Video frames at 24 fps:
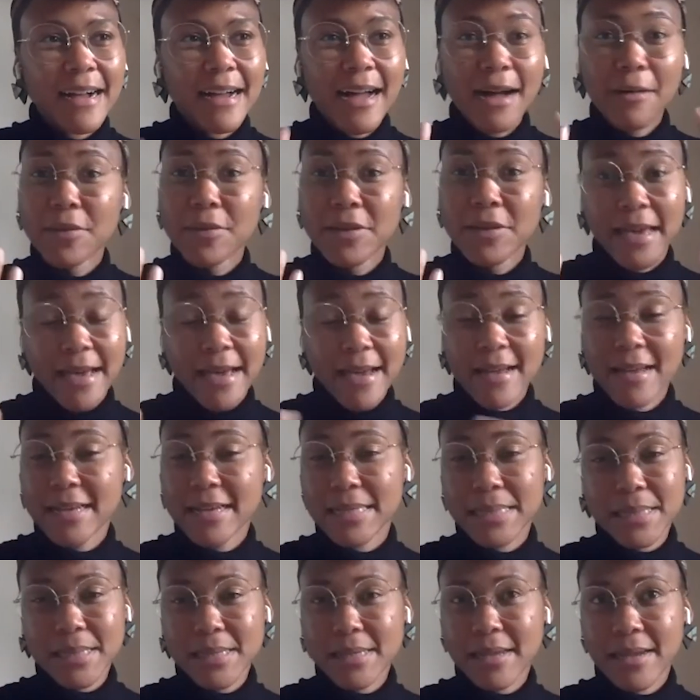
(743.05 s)

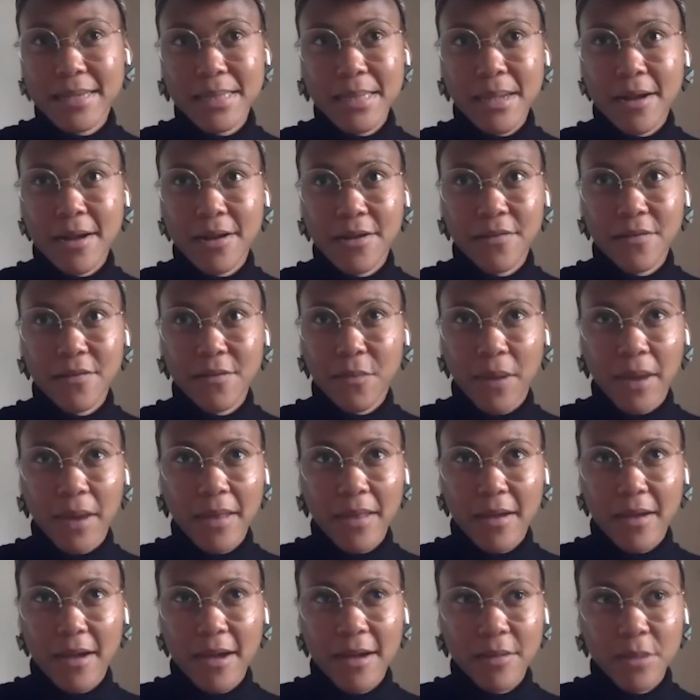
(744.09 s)
it's kind of the way
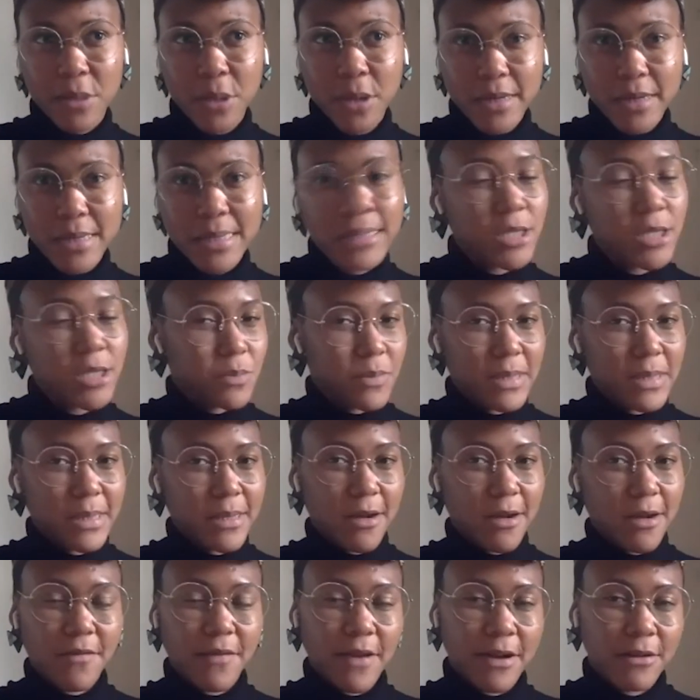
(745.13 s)
that I'm trying to teach
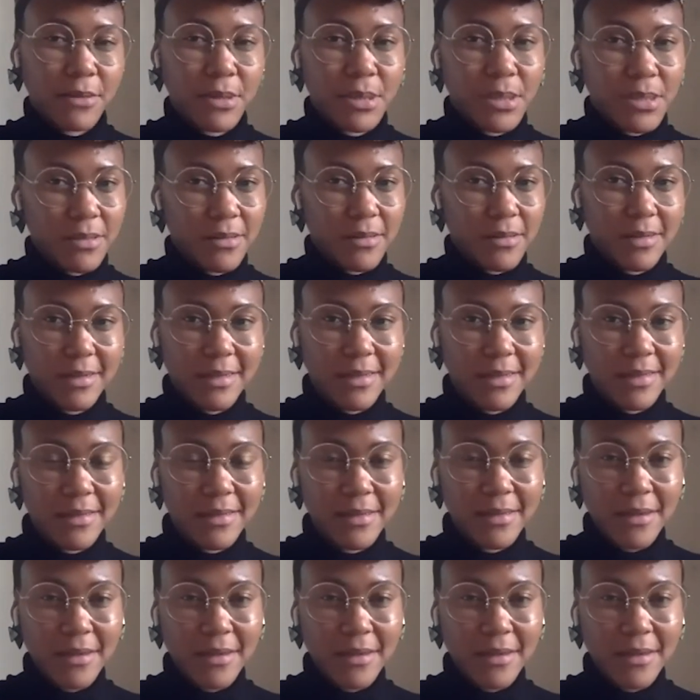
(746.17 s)
myself how to do this.